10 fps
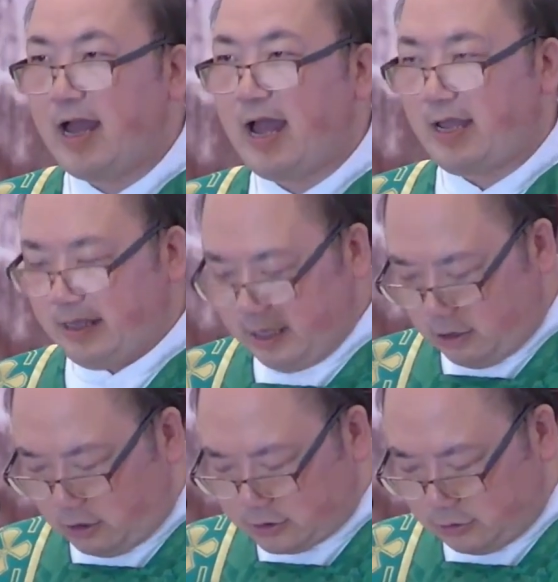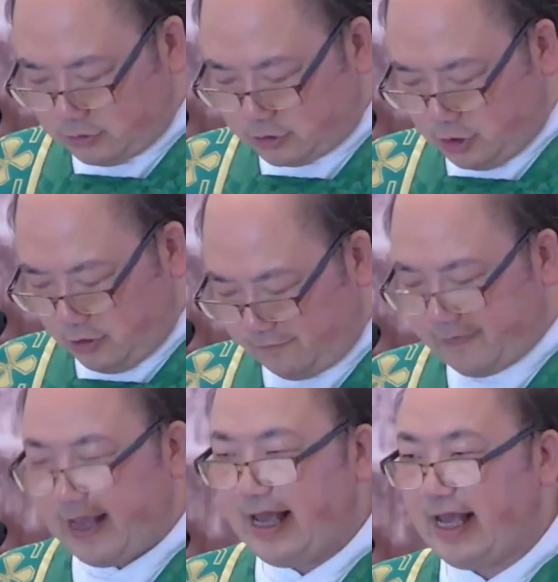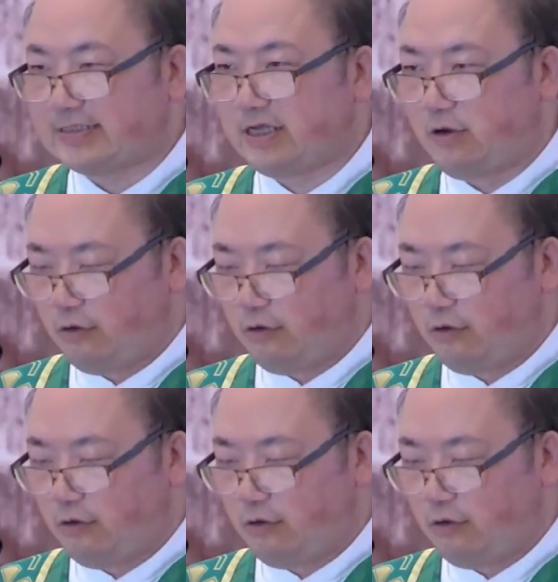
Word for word: and it also served as a